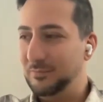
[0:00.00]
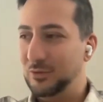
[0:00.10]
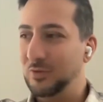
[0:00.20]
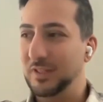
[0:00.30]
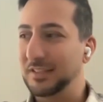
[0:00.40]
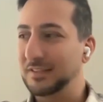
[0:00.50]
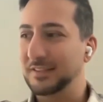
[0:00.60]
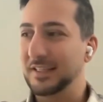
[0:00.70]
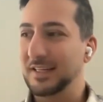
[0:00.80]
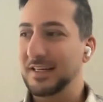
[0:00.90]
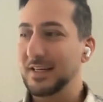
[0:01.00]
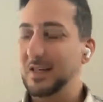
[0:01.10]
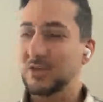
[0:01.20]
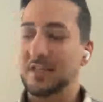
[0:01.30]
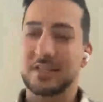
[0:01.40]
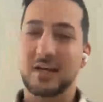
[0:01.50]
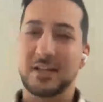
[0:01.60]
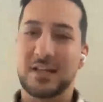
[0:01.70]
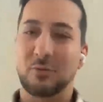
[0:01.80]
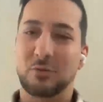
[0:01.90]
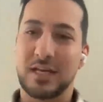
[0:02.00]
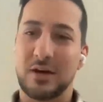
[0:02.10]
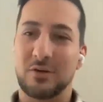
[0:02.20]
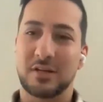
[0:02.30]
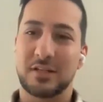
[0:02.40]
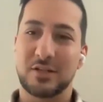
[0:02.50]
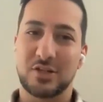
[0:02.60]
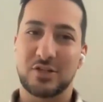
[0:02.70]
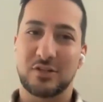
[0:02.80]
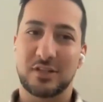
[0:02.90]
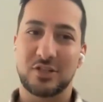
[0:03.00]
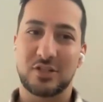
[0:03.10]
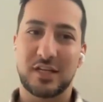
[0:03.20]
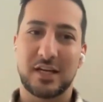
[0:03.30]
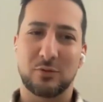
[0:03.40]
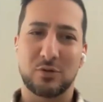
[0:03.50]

do this. So I decided to double down on industrial engineering,